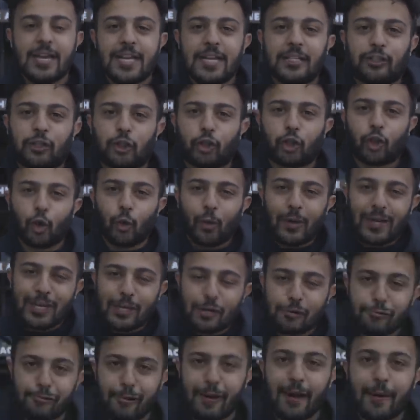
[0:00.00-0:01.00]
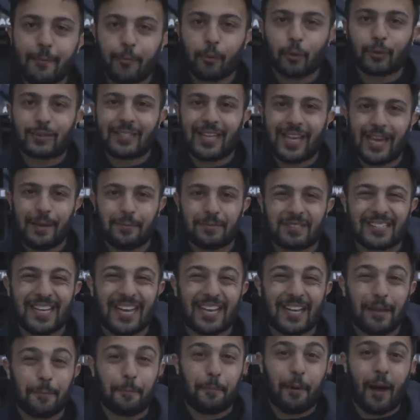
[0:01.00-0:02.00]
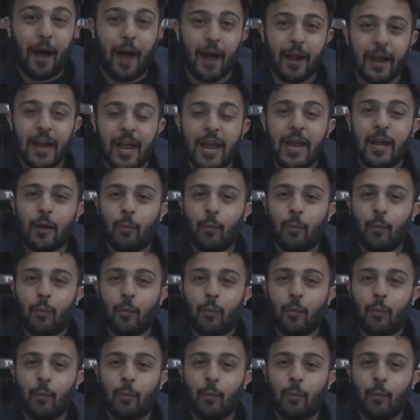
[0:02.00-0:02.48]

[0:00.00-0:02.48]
into two incredible teams taking part